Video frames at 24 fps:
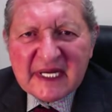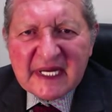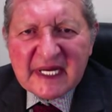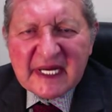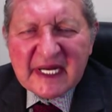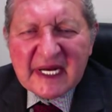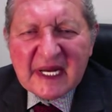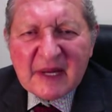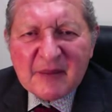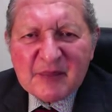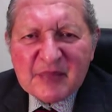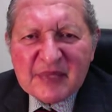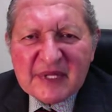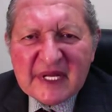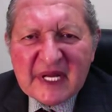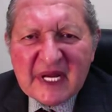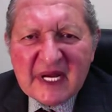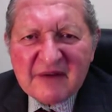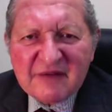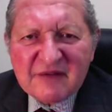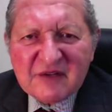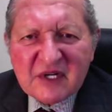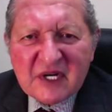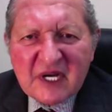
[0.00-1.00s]
get up and they
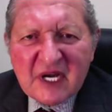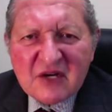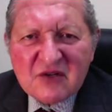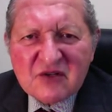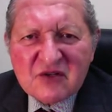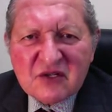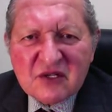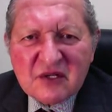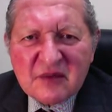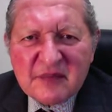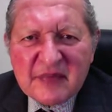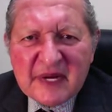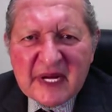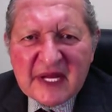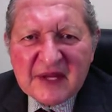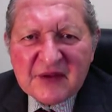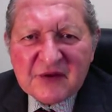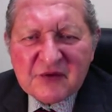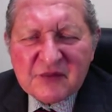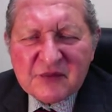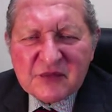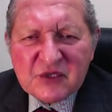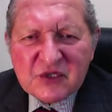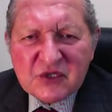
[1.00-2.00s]
have to go to the
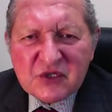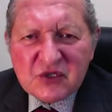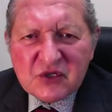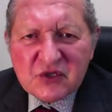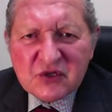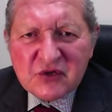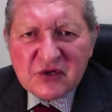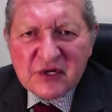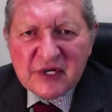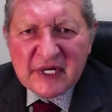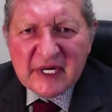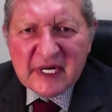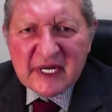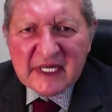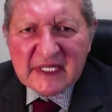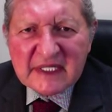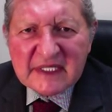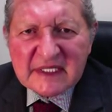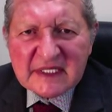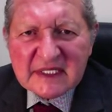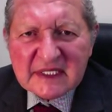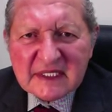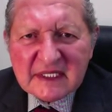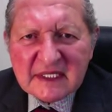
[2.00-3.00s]
bathroom to
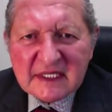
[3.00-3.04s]
urinate.